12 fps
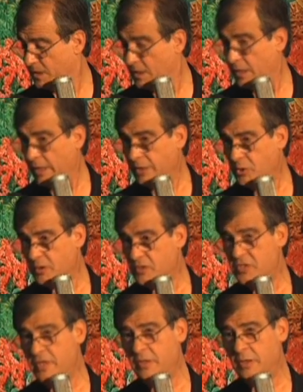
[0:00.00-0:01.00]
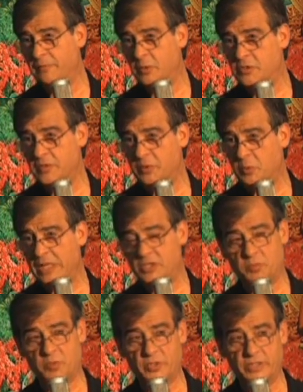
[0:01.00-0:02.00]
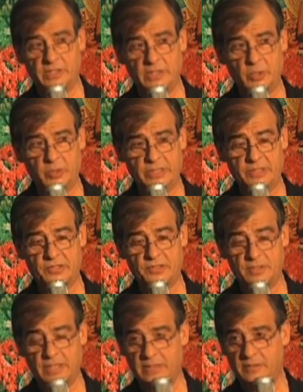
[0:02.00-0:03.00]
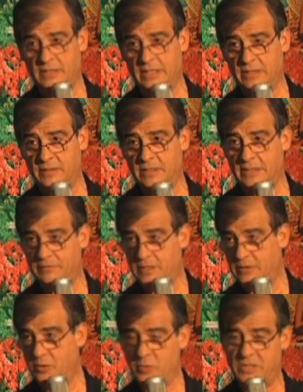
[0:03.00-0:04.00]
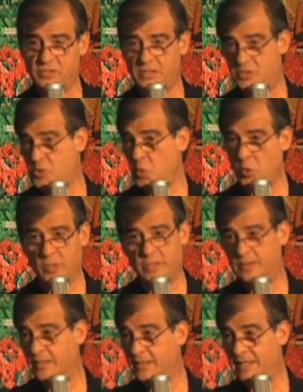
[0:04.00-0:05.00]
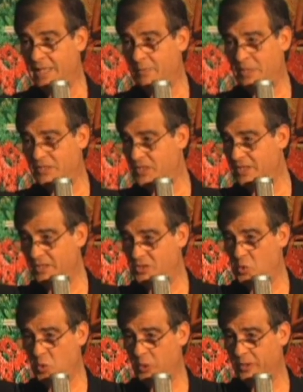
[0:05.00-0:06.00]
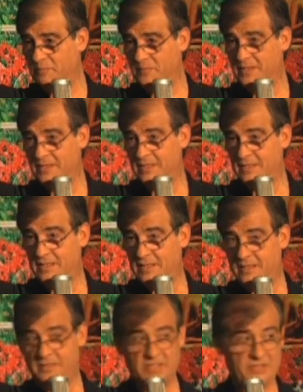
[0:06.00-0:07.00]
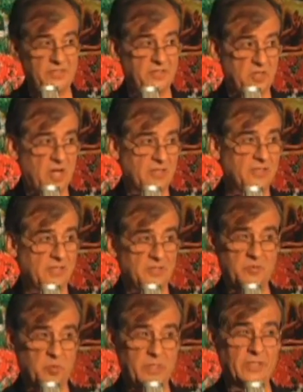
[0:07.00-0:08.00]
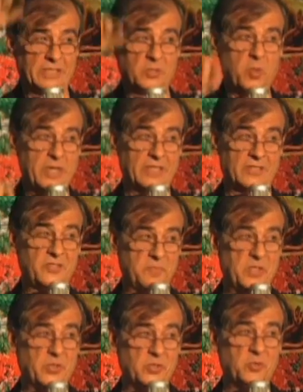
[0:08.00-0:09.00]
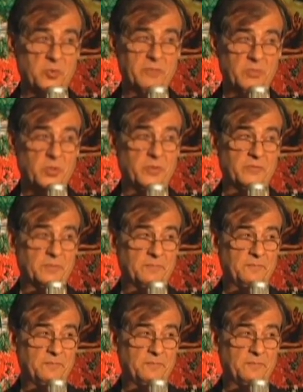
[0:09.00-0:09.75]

And you can see the influence of the Urantia book in lyrics and the recent tour. Anybody seen the tour? Yes. It's really quite spiritual and beautiful.